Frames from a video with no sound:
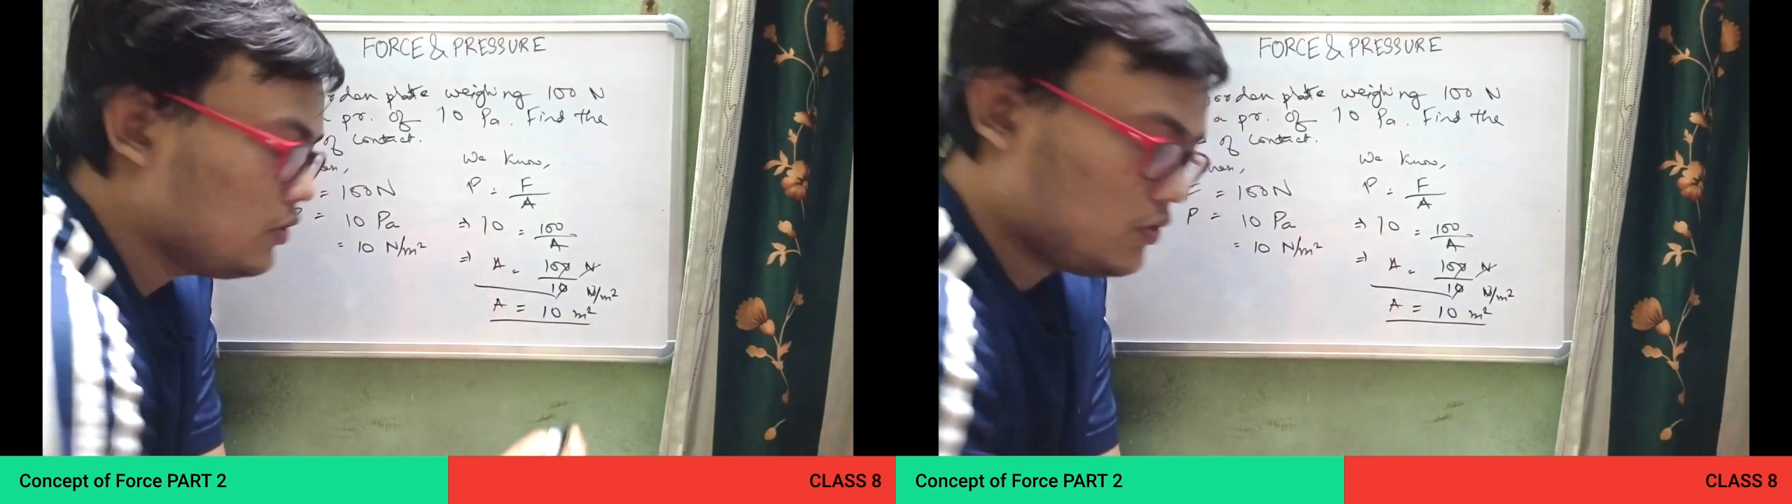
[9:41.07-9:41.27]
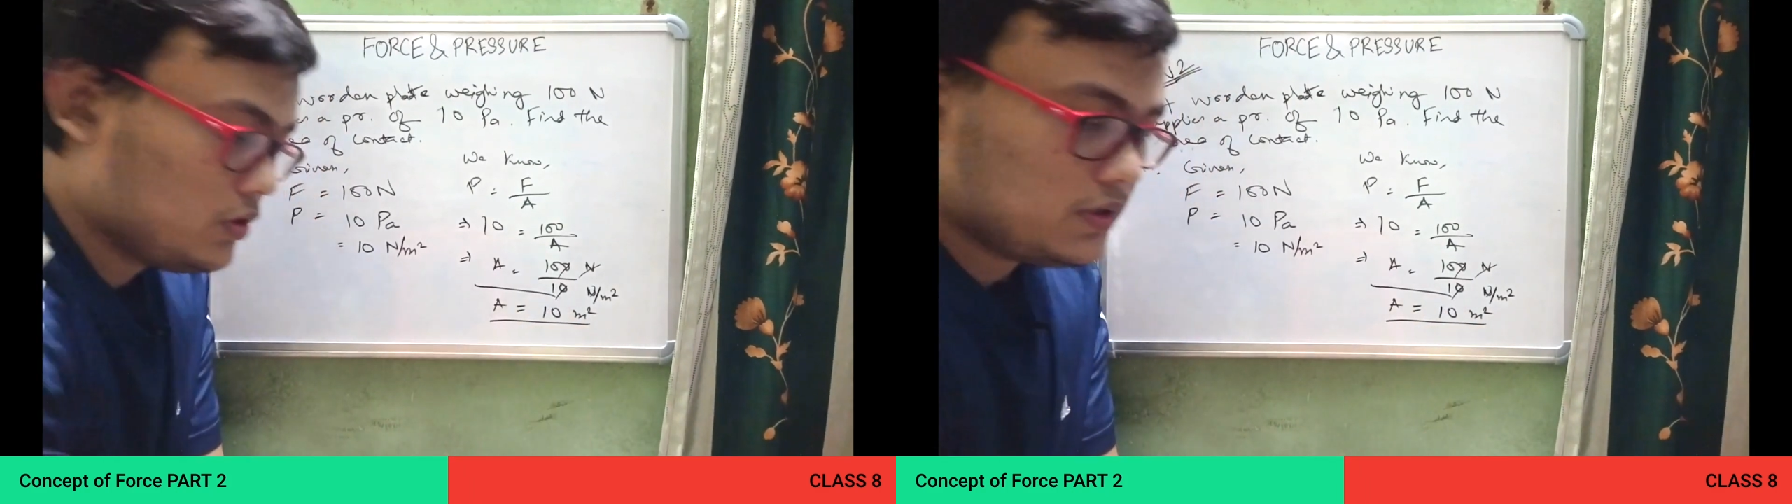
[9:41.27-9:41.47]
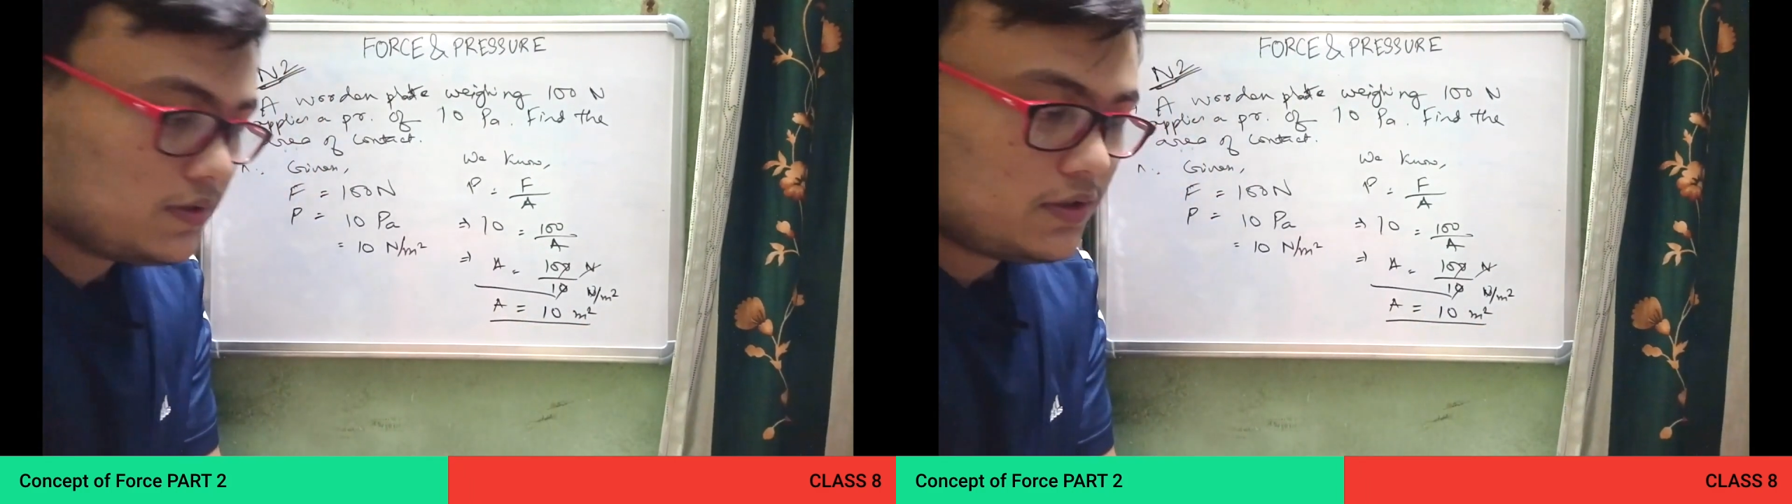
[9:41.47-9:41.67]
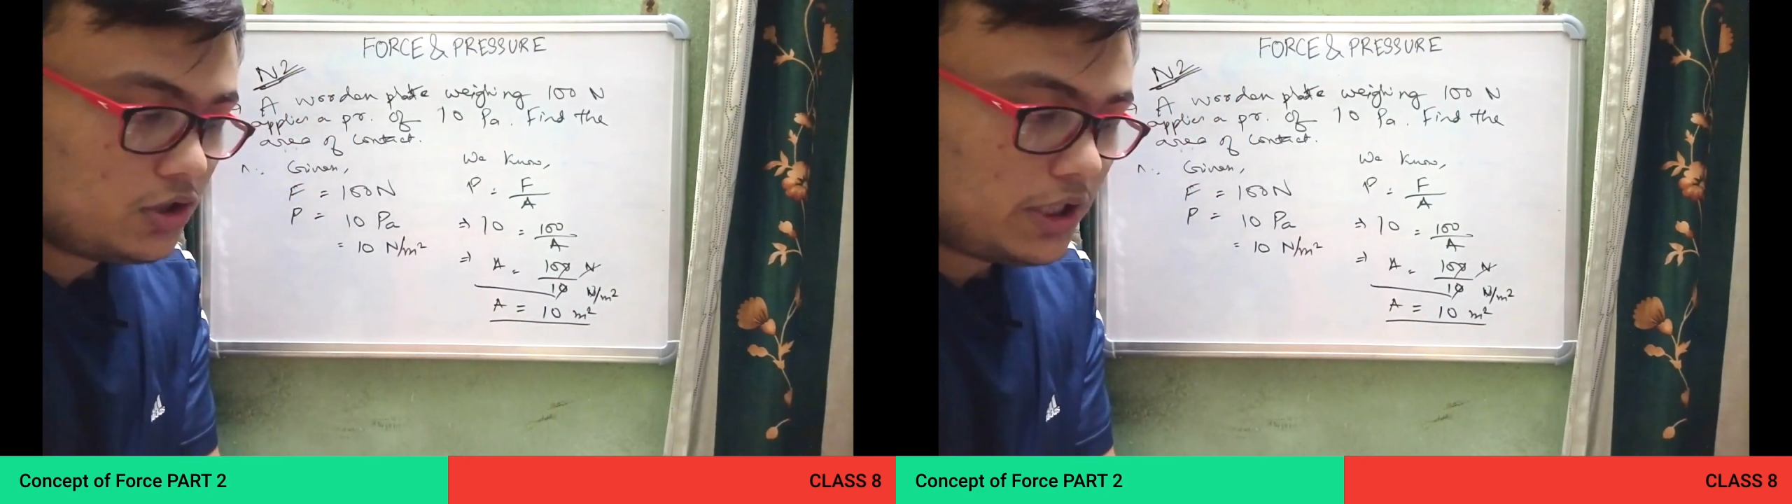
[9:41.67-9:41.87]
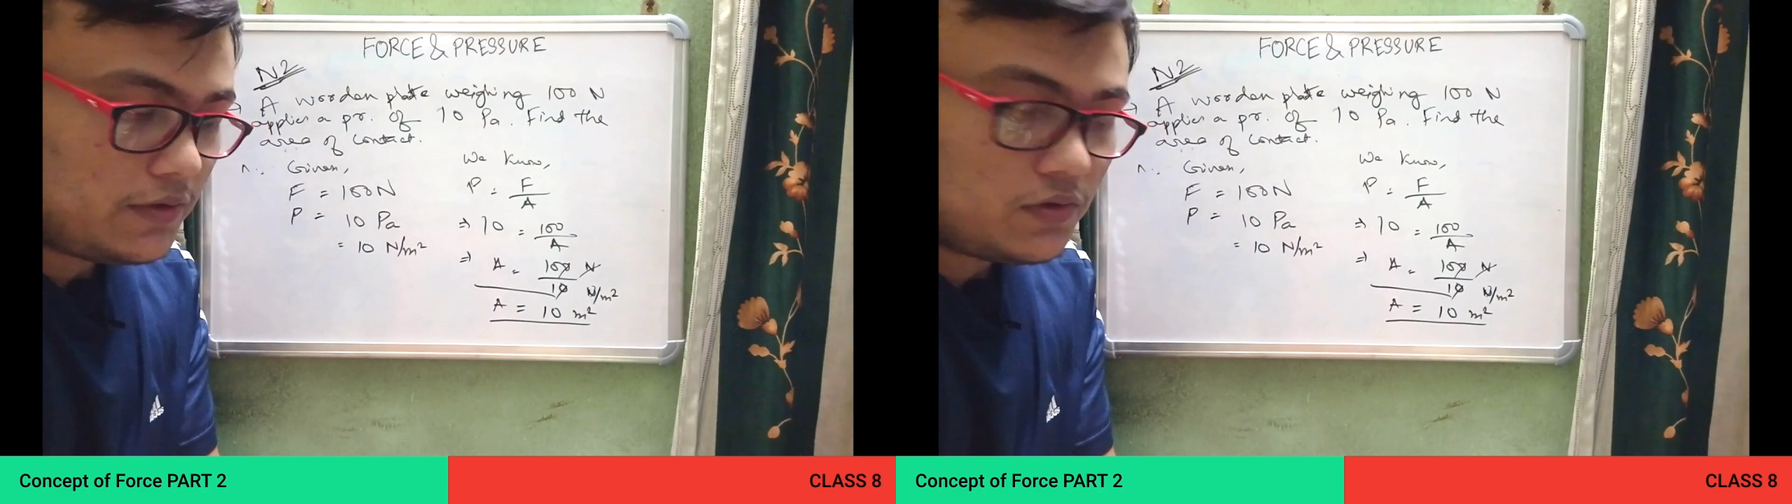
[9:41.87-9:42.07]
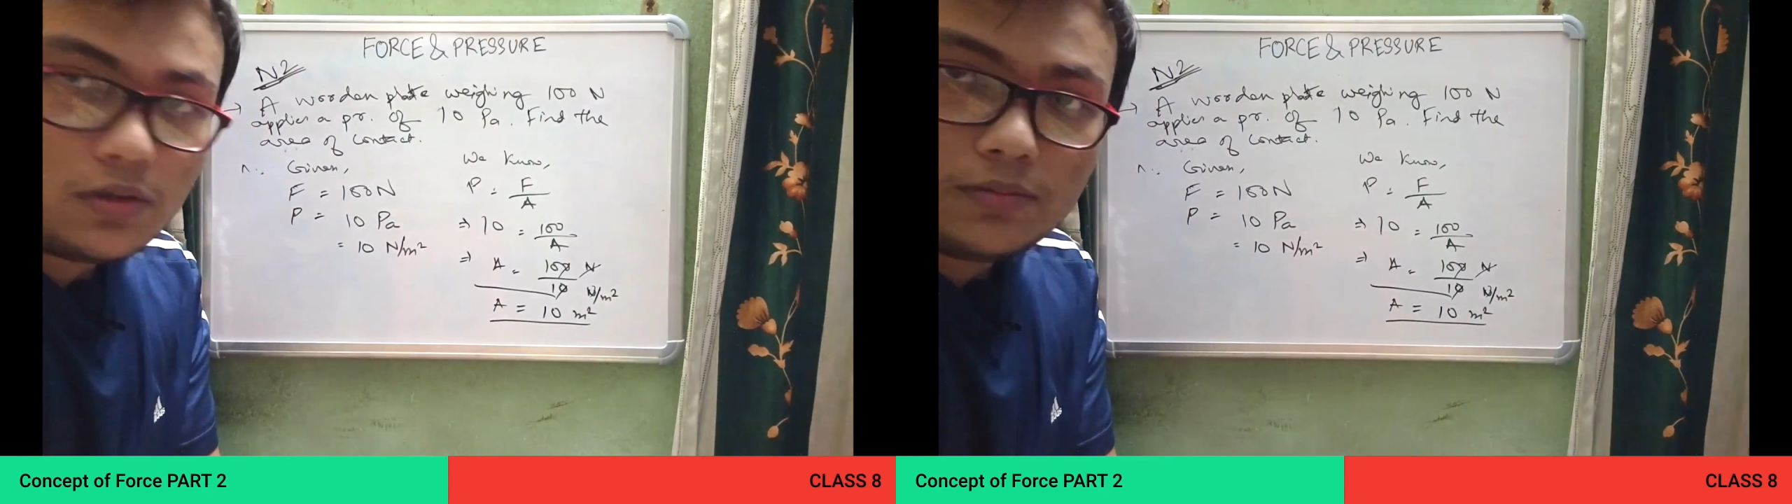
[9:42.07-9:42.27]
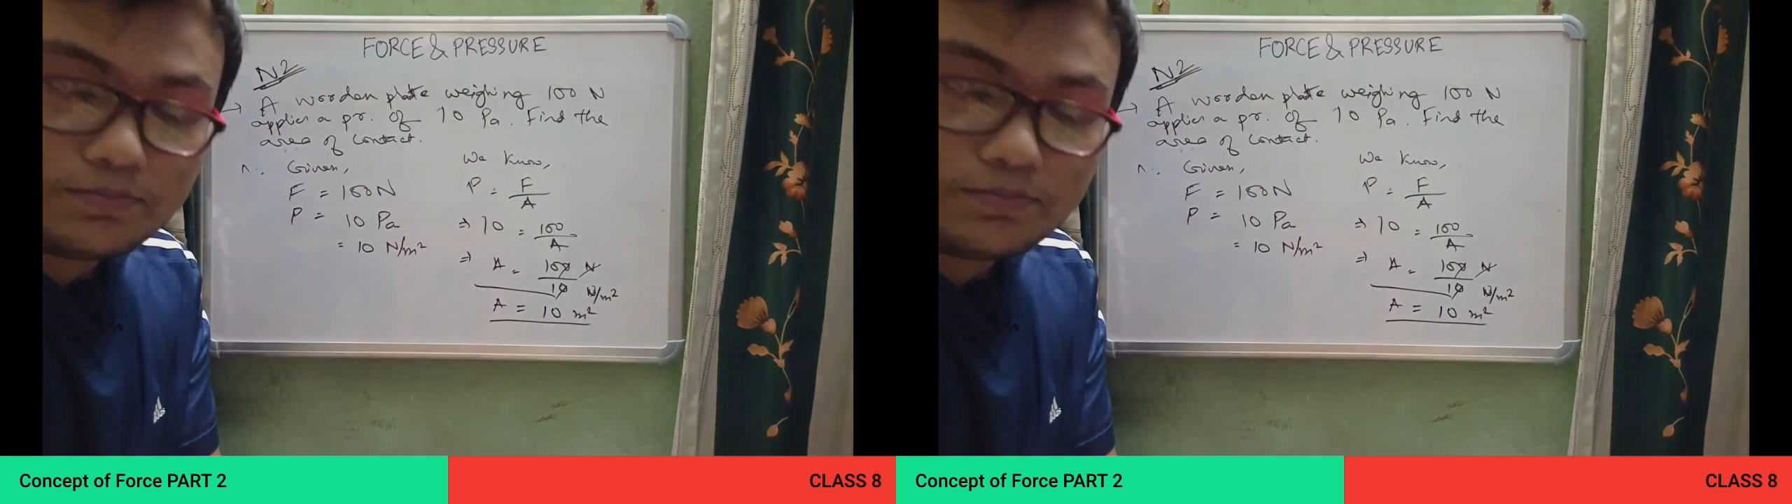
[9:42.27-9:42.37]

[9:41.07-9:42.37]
So this is your answer.